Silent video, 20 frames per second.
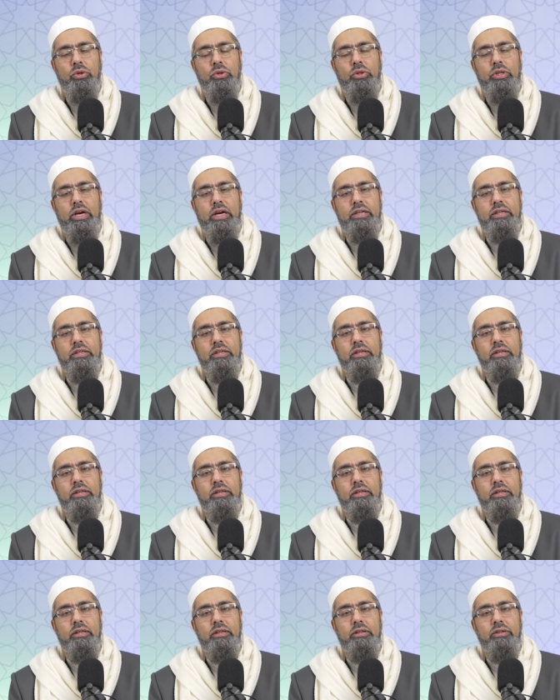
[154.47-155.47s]
that
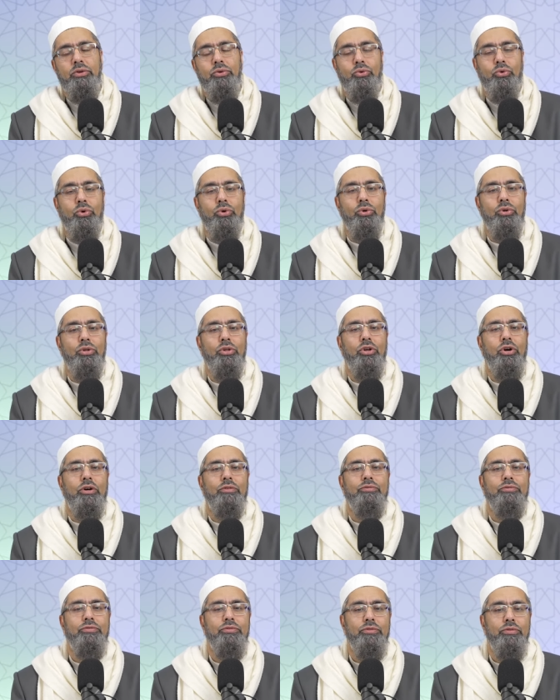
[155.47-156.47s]
the role
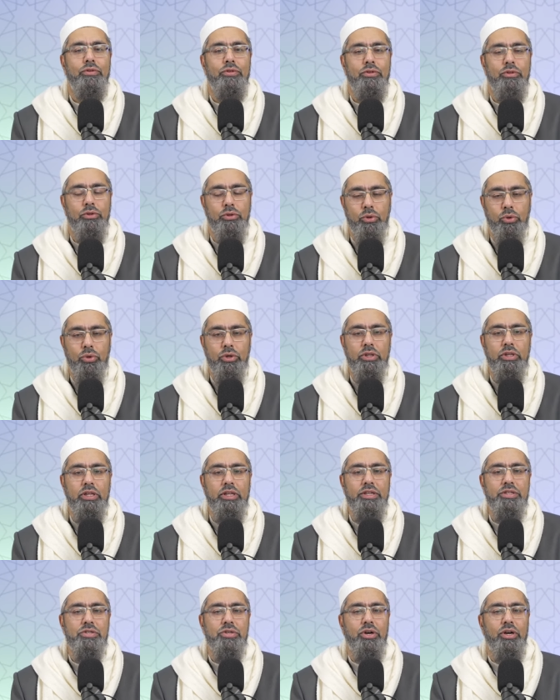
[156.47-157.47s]
of
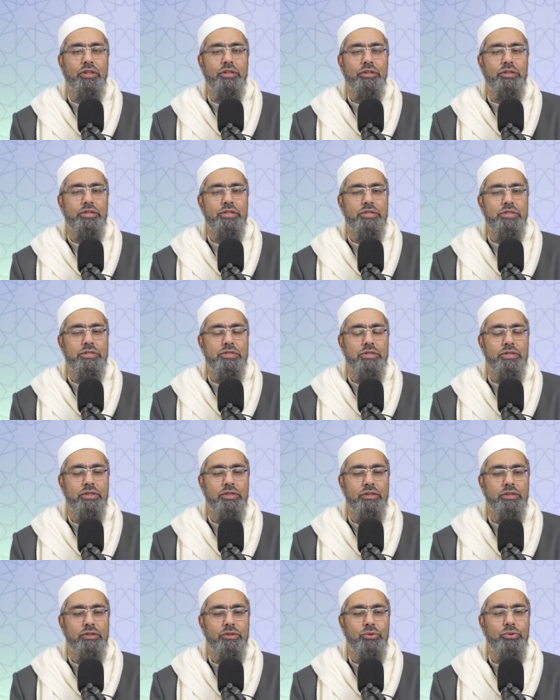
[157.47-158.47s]
lordly scholars,
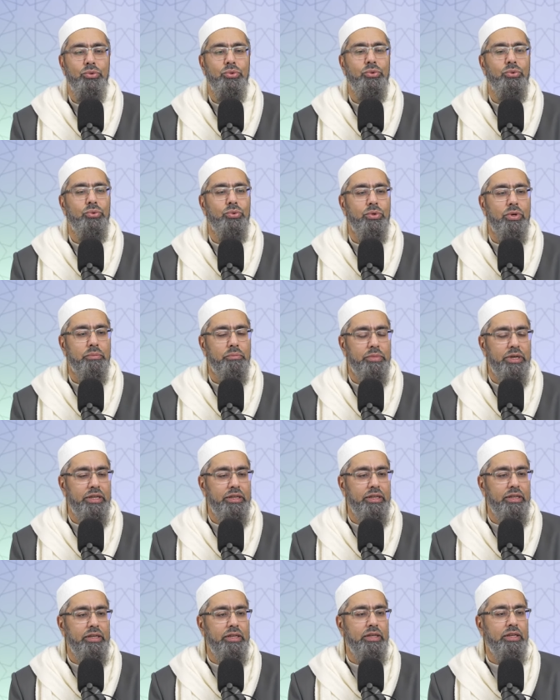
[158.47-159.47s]
kunu
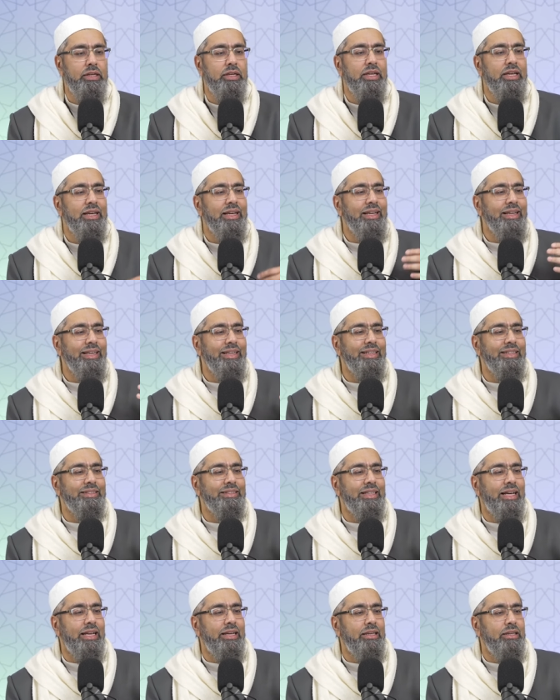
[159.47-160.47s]
rabbaniyin, is
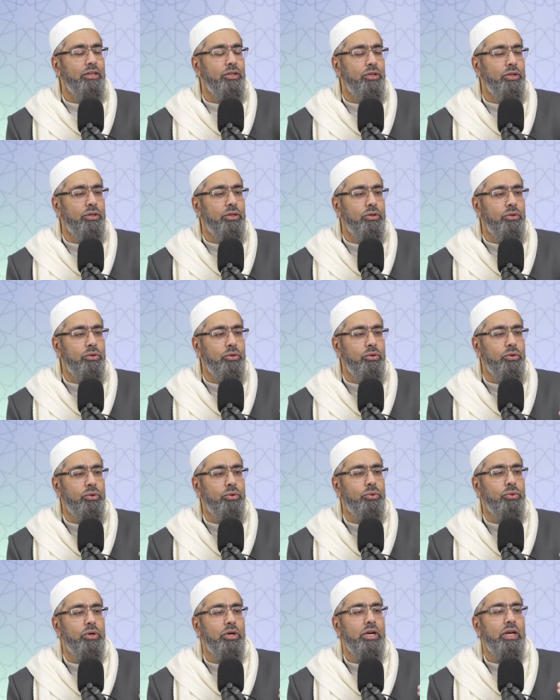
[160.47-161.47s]
that you,
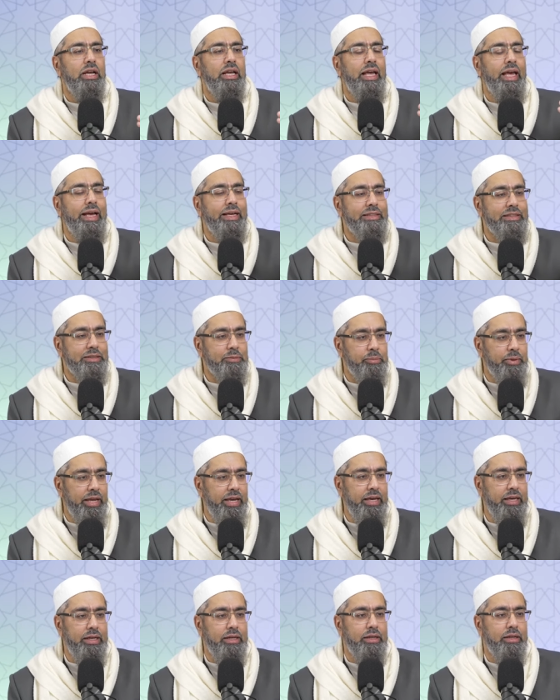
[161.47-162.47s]
you
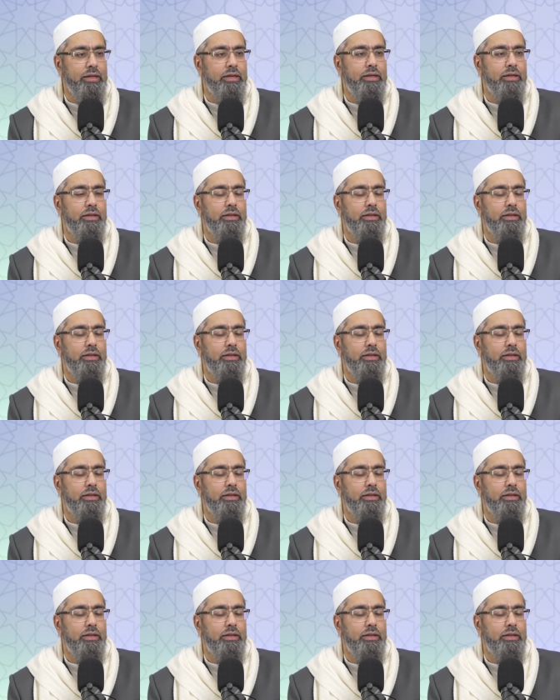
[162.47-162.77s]
explain.